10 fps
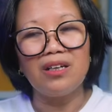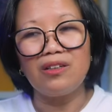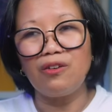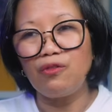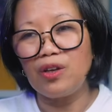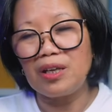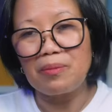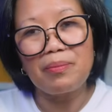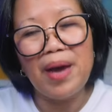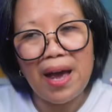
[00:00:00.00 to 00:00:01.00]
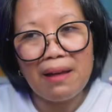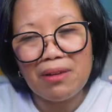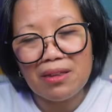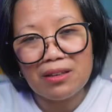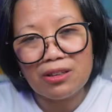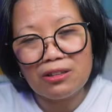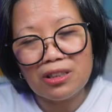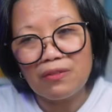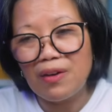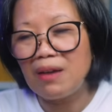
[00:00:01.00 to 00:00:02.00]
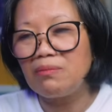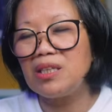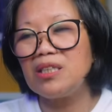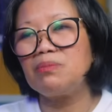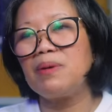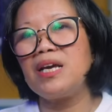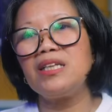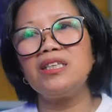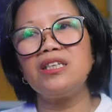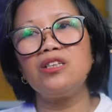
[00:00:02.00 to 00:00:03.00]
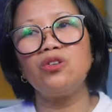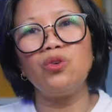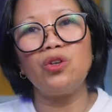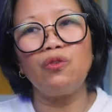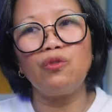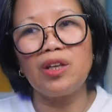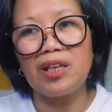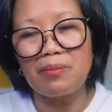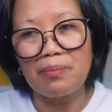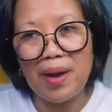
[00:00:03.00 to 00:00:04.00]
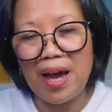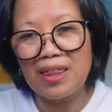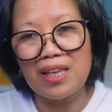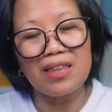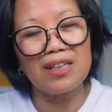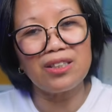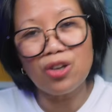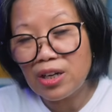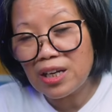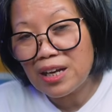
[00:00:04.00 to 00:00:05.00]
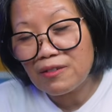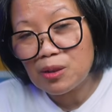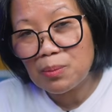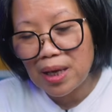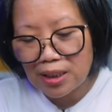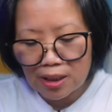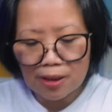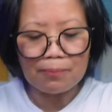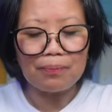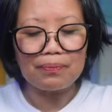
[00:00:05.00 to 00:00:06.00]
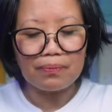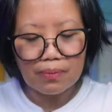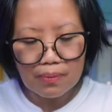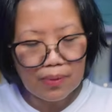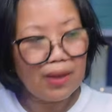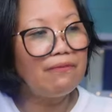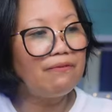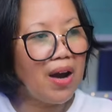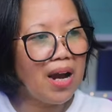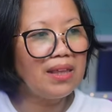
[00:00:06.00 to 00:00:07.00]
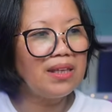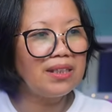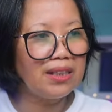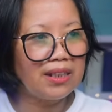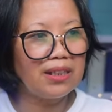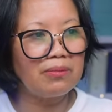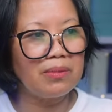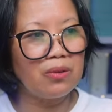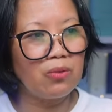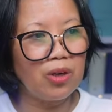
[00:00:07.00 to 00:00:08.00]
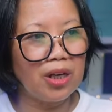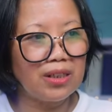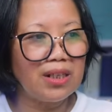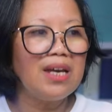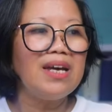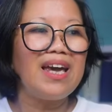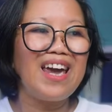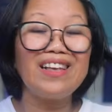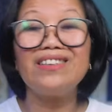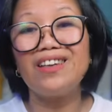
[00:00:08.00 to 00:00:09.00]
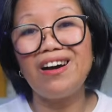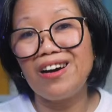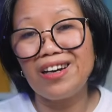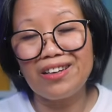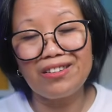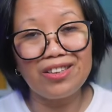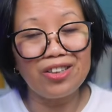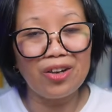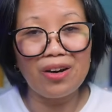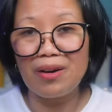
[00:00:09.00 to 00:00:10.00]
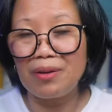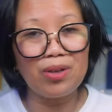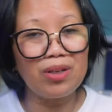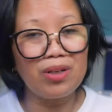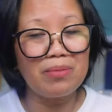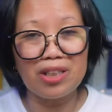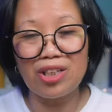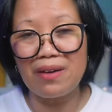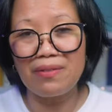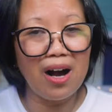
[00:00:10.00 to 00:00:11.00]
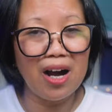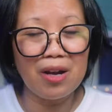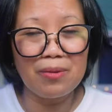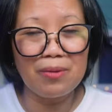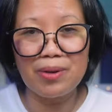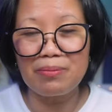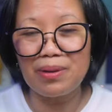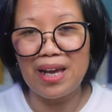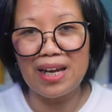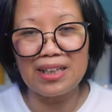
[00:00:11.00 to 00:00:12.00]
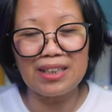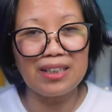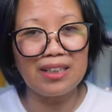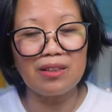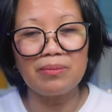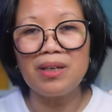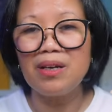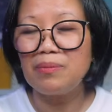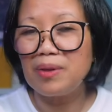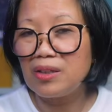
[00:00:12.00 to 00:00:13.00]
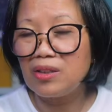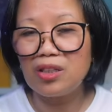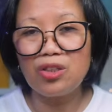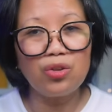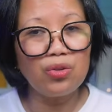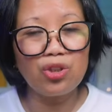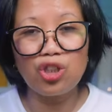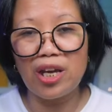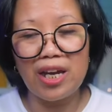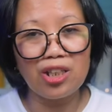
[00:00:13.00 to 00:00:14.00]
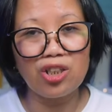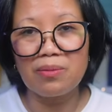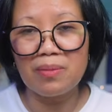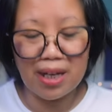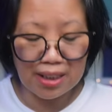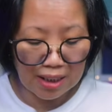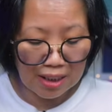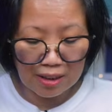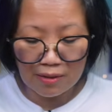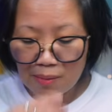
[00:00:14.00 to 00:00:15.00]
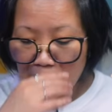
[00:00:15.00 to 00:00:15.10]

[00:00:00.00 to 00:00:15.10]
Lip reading: you're feeling bad that there's lots of empty spaces, or you're feeling bad that there's not enough spaces, find the system that works. Hence, I pretty much have a hybrid planning system, because I do change my system